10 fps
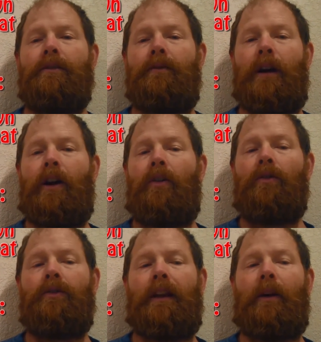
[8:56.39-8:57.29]
Well,
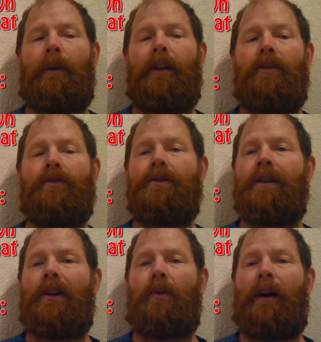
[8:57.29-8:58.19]
now we use
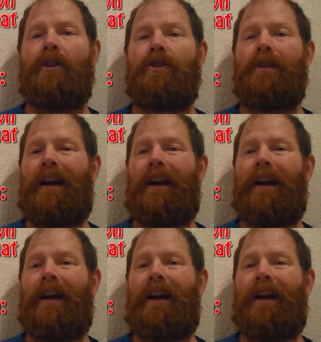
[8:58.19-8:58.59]
the equation.